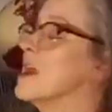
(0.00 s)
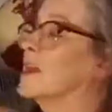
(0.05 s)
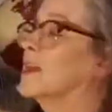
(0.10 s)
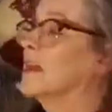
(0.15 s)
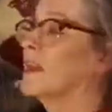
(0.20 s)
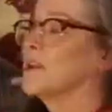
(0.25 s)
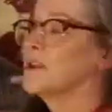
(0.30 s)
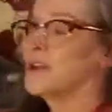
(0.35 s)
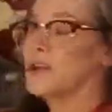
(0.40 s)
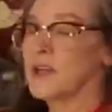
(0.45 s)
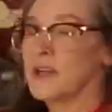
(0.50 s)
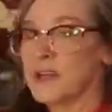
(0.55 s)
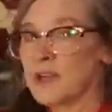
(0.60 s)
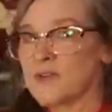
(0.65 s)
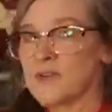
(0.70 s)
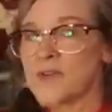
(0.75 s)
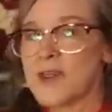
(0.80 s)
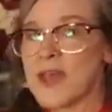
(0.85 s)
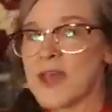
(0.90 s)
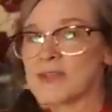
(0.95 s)
Can you
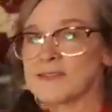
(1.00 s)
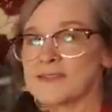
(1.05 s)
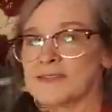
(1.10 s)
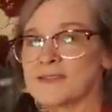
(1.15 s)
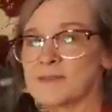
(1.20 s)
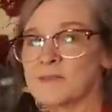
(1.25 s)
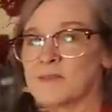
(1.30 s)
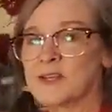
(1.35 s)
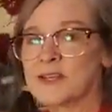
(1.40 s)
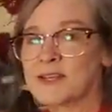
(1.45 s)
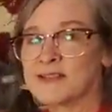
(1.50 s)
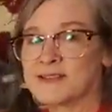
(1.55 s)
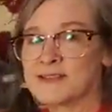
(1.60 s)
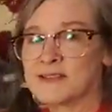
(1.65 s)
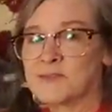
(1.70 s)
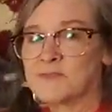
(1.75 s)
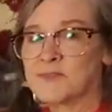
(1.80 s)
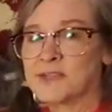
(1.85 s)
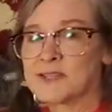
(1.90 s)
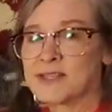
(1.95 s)
hear that zippity
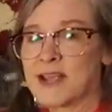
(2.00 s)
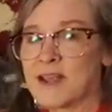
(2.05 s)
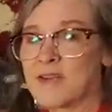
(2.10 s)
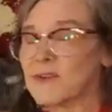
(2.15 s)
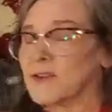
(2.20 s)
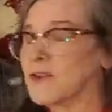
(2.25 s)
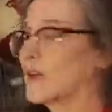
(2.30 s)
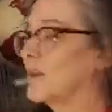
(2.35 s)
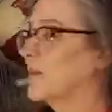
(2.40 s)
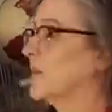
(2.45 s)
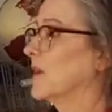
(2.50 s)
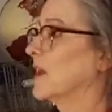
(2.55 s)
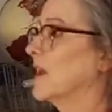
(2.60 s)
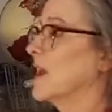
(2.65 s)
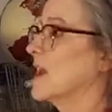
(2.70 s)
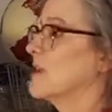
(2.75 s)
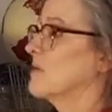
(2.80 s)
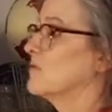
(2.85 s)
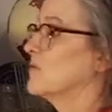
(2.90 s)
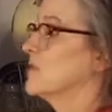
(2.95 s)
zip sound on the
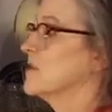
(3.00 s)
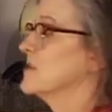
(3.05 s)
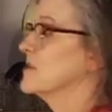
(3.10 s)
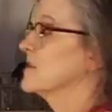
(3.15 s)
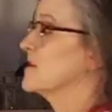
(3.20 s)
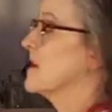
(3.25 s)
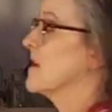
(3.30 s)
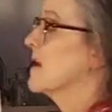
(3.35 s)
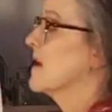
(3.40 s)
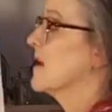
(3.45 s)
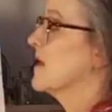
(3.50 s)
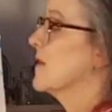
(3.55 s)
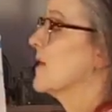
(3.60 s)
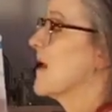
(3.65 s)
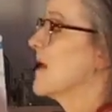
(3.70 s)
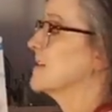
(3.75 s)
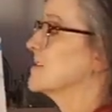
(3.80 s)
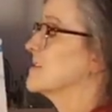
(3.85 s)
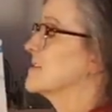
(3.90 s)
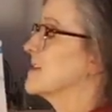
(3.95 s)
canvas?
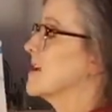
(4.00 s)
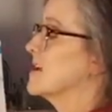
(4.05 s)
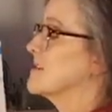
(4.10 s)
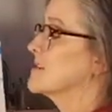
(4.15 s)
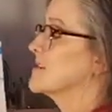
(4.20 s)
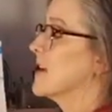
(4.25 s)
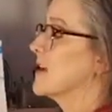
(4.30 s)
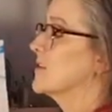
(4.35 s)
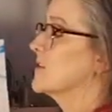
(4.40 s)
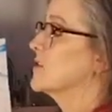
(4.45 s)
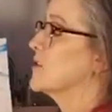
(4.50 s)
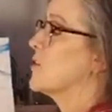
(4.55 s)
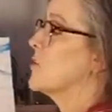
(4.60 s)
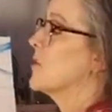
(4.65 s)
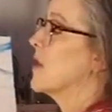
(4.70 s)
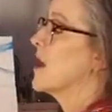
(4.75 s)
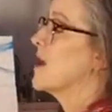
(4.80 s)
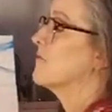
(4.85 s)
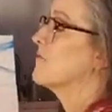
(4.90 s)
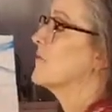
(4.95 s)
That says I don't
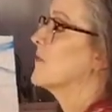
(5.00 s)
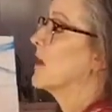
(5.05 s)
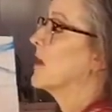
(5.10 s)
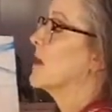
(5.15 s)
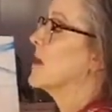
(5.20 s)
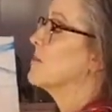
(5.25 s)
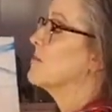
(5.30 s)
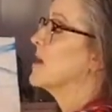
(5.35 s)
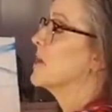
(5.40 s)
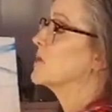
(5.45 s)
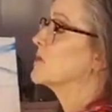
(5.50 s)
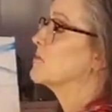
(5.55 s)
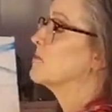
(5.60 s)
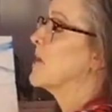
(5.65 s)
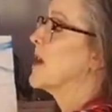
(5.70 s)
have very much